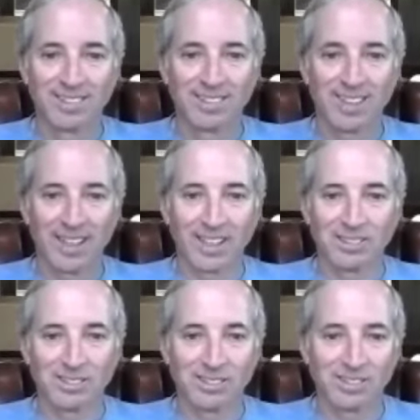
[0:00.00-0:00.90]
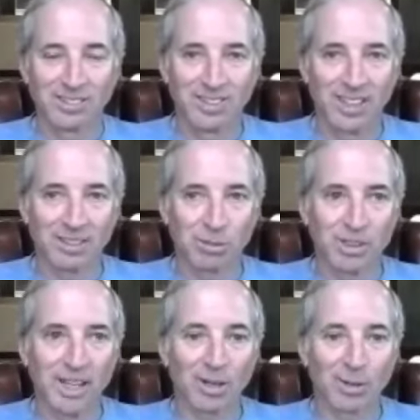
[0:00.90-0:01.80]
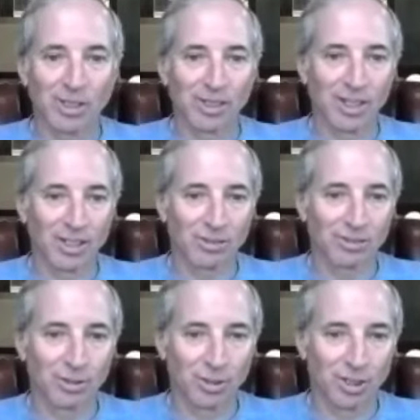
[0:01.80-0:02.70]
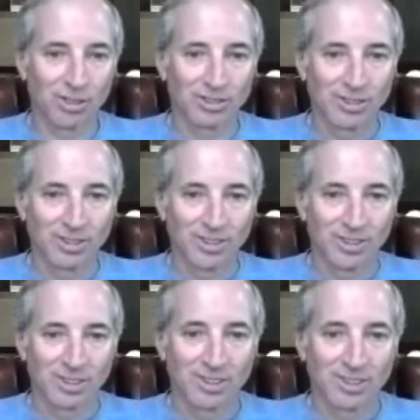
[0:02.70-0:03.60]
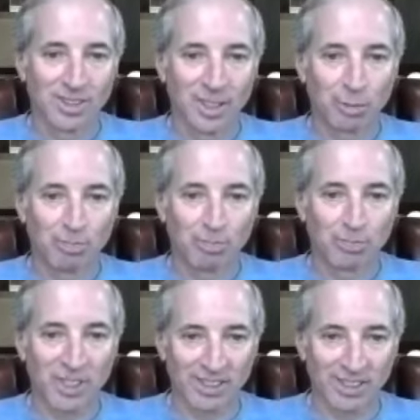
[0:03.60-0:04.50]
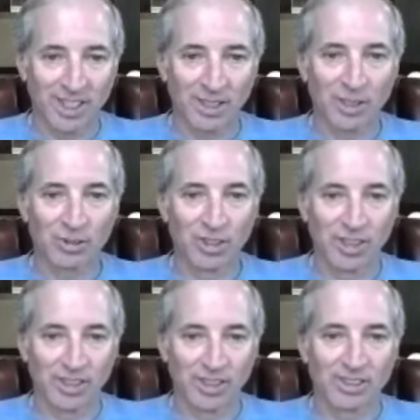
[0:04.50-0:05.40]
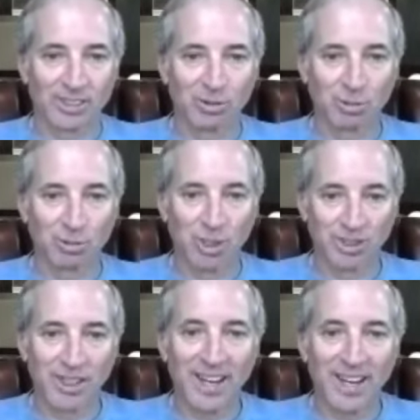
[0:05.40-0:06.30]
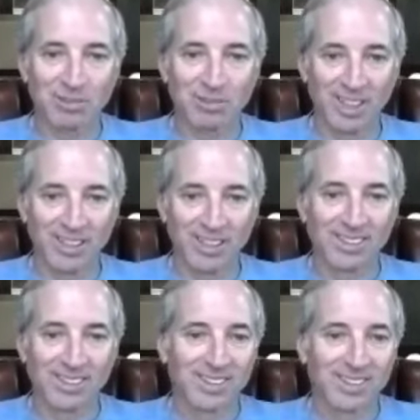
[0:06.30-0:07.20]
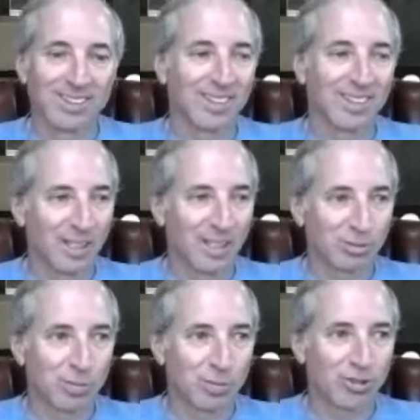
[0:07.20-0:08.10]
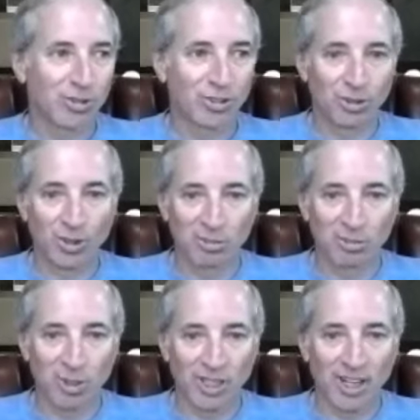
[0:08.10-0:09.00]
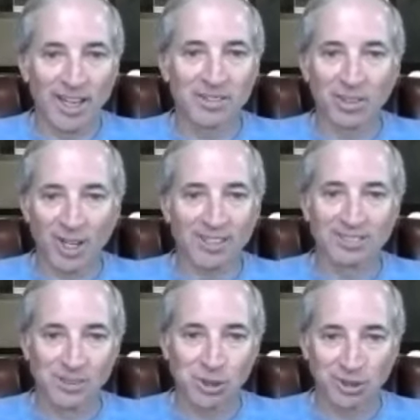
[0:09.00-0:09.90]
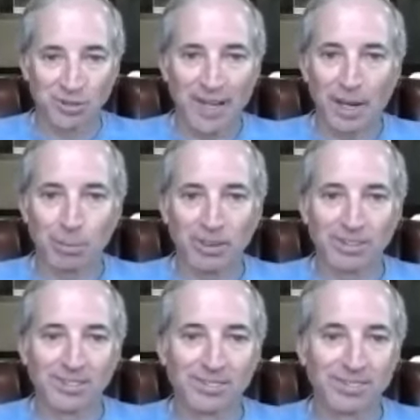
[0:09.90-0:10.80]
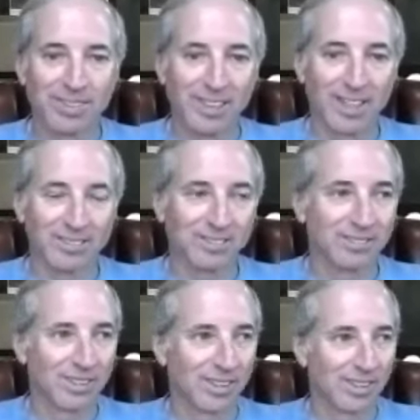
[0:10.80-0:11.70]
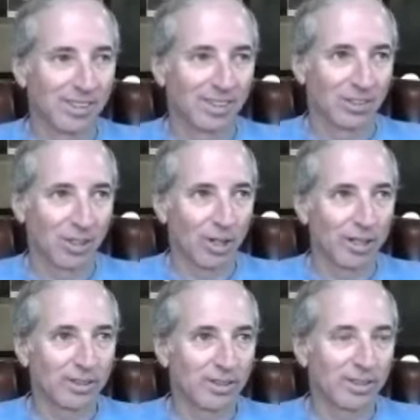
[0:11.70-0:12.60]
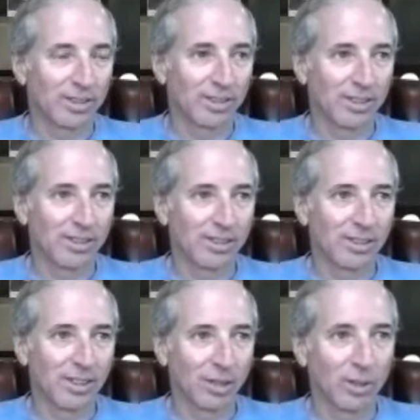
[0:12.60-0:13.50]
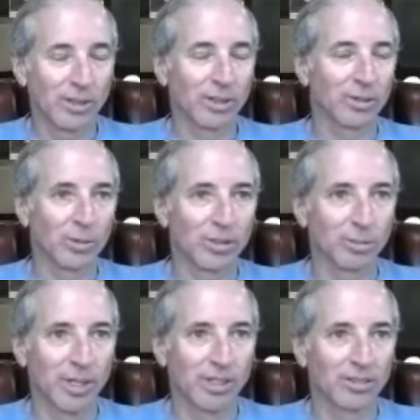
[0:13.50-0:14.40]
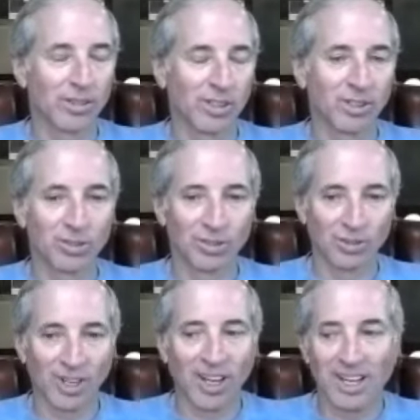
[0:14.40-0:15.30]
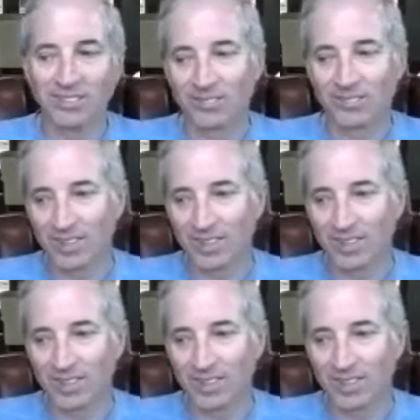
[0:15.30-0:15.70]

and without regard for acknowledging what you have done, I've pushed you on what I thought should have happened. And so whether it's with the best of intentions or not,